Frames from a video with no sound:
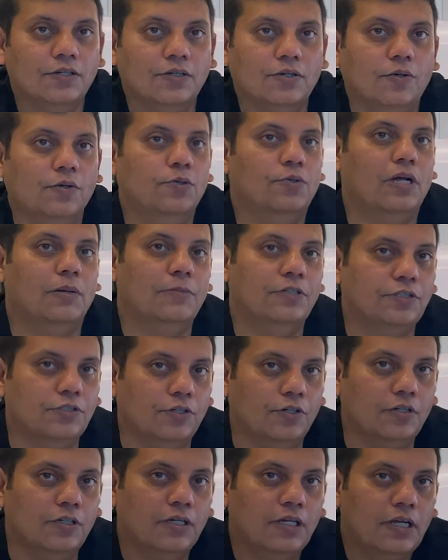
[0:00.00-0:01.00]
go to
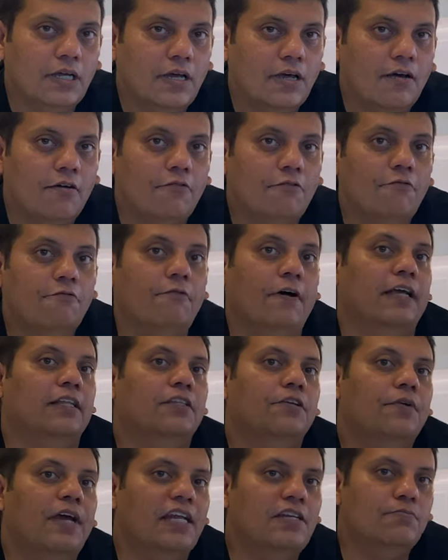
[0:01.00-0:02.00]
Amazon, find
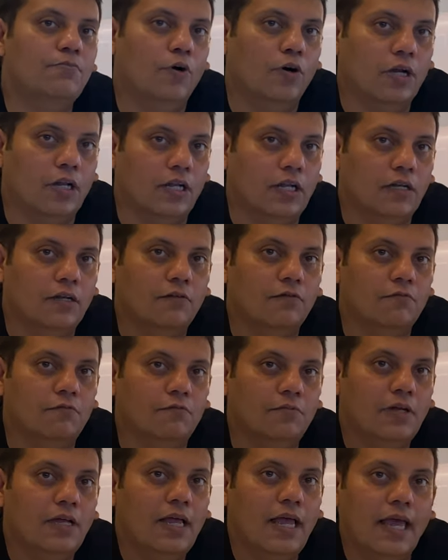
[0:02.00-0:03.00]
the right model
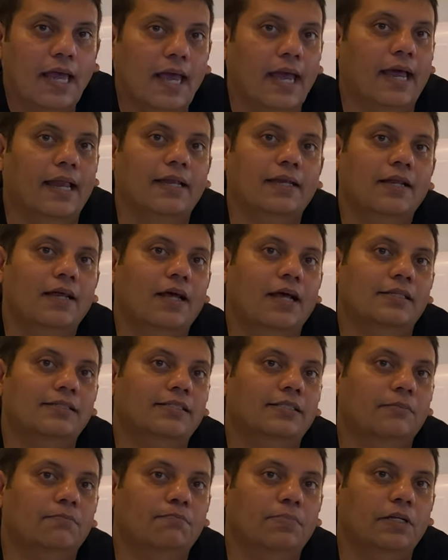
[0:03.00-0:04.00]
and, and
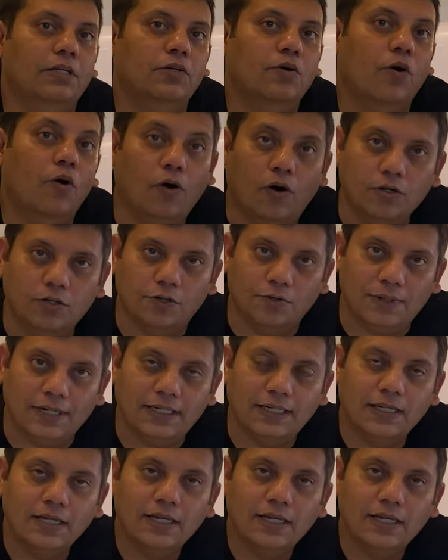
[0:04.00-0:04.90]
simply order it.